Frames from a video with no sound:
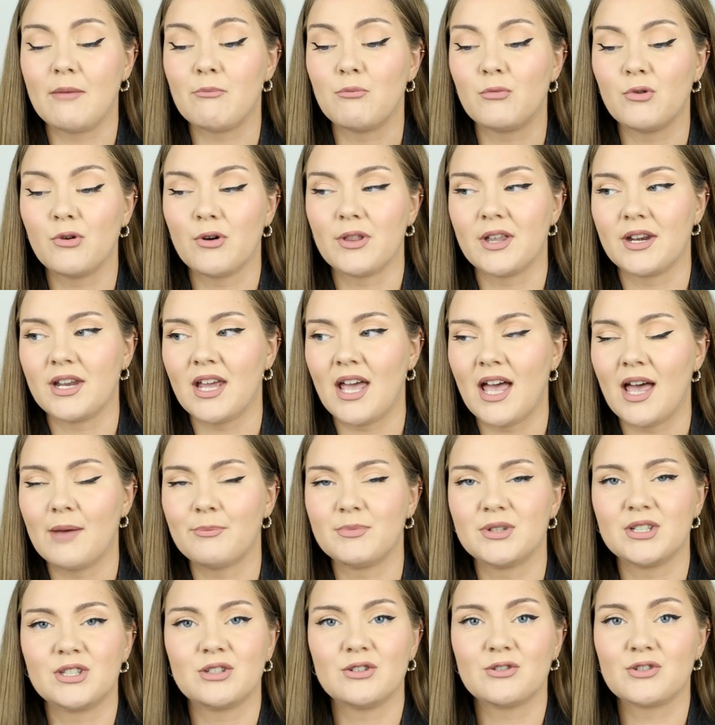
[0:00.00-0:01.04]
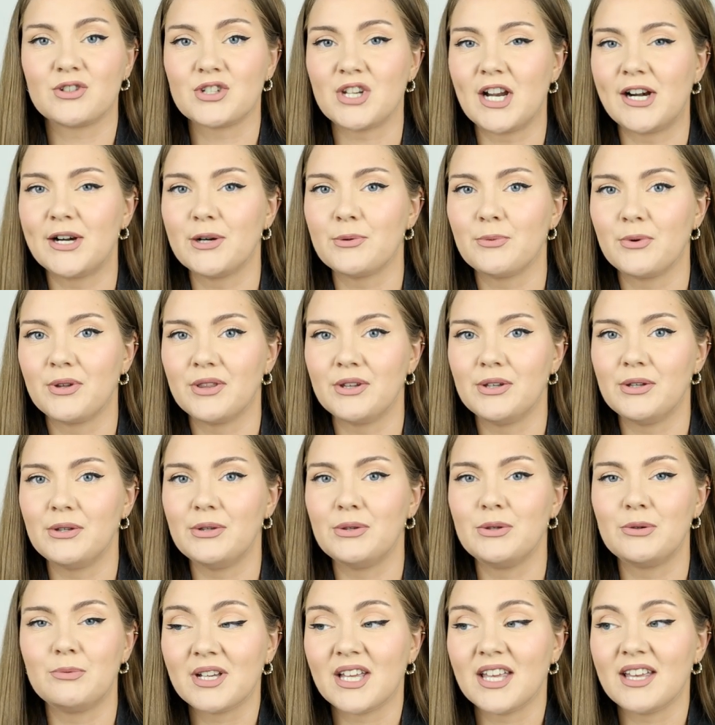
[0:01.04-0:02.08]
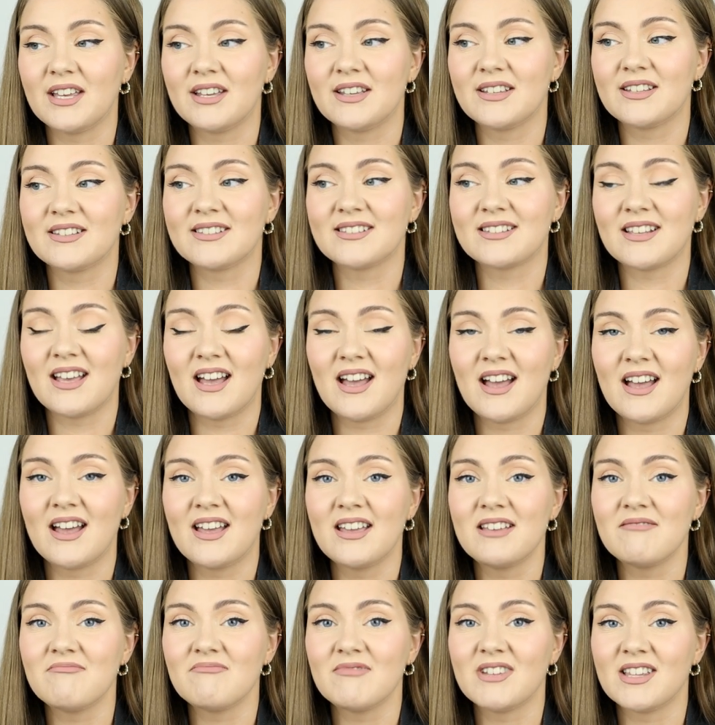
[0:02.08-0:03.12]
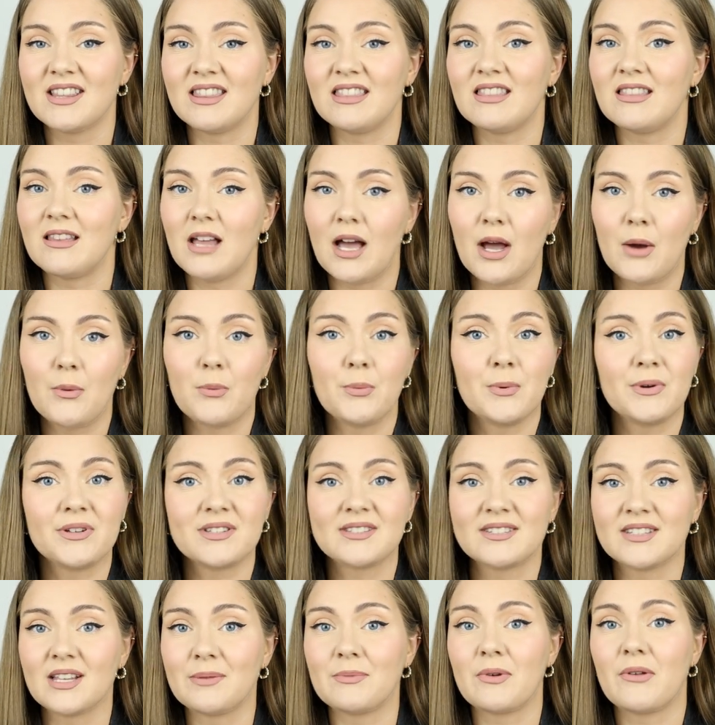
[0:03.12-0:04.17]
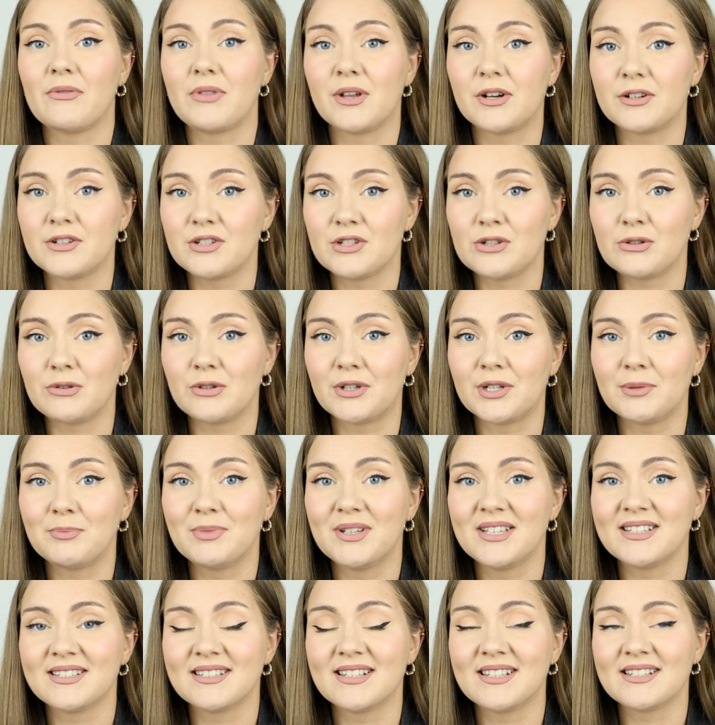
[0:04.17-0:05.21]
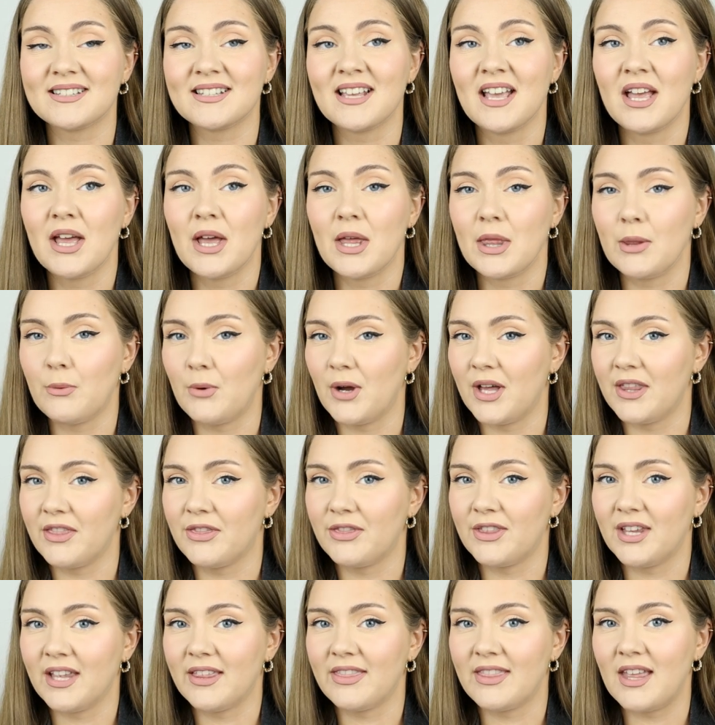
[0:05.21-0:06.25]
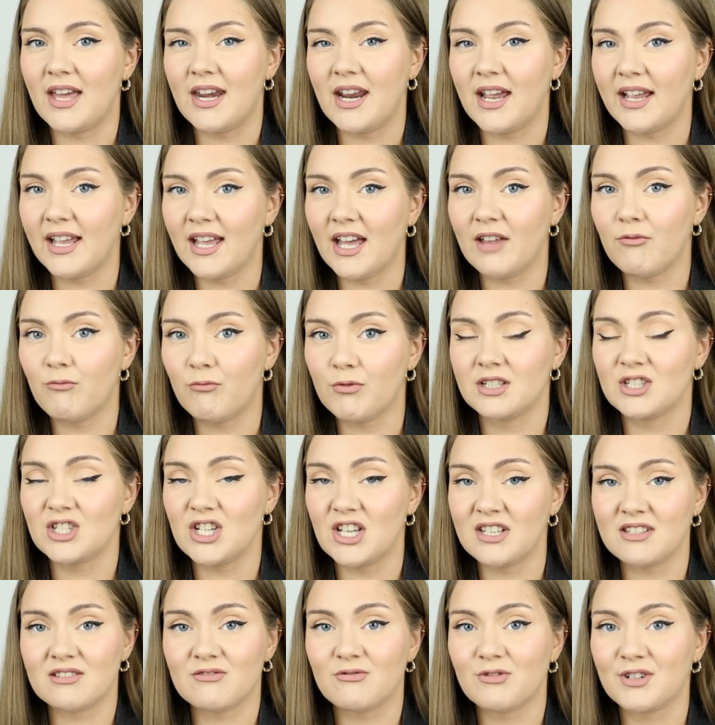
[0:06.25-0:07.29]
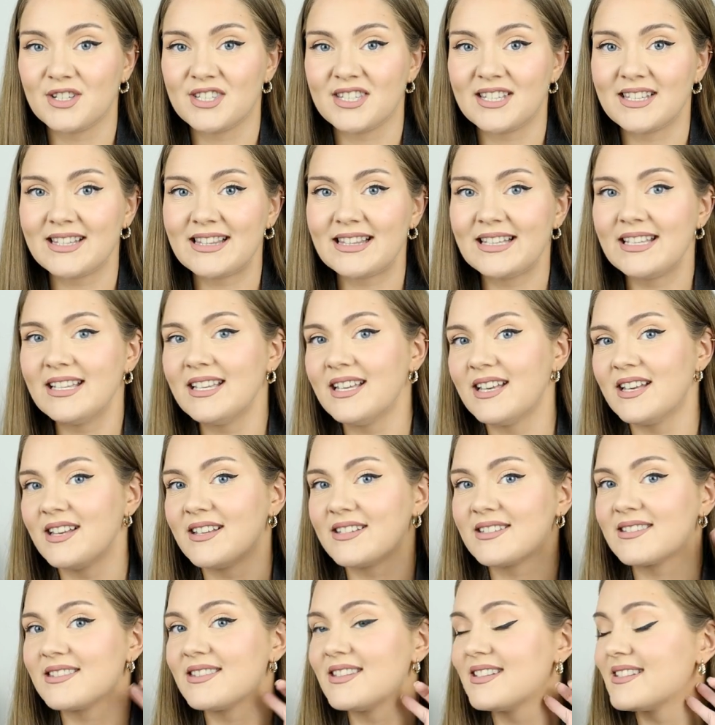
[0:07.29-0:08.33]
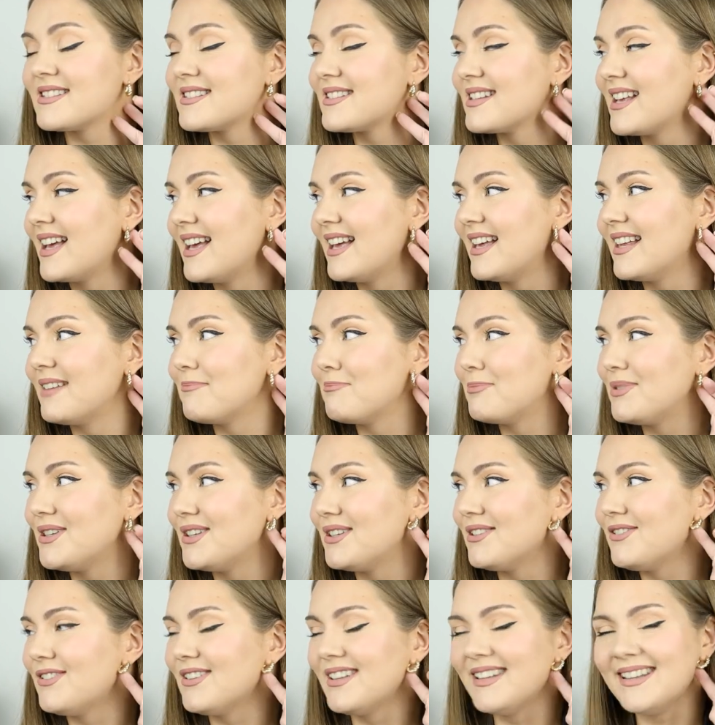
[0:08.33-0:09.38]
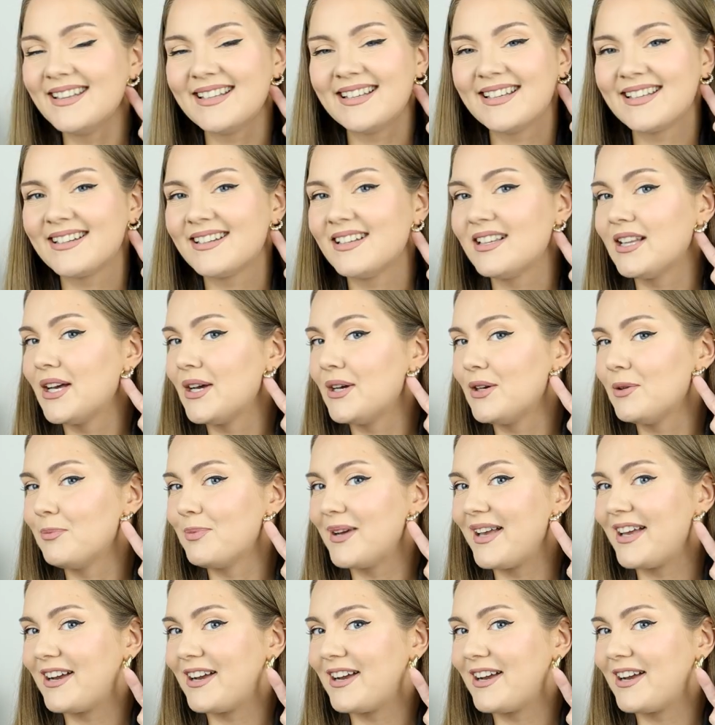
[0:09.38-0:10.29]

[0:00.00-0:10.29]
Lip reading: I'm more than happy to share it with you because I'm in love with some of their jewelry pieces. The one thing that I got just recently is this beautiful little hoop